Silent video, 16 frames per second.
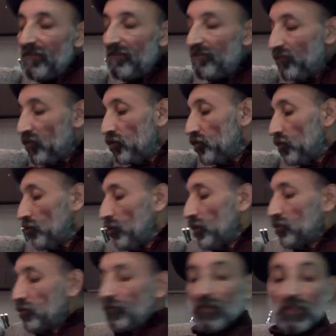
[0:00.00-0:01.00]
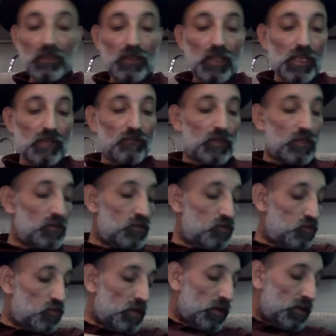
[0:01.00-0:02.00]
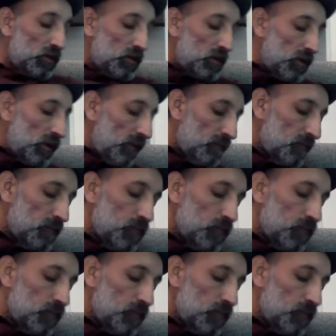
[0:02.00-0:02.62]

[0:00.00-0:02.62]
you know what you feel like when you are,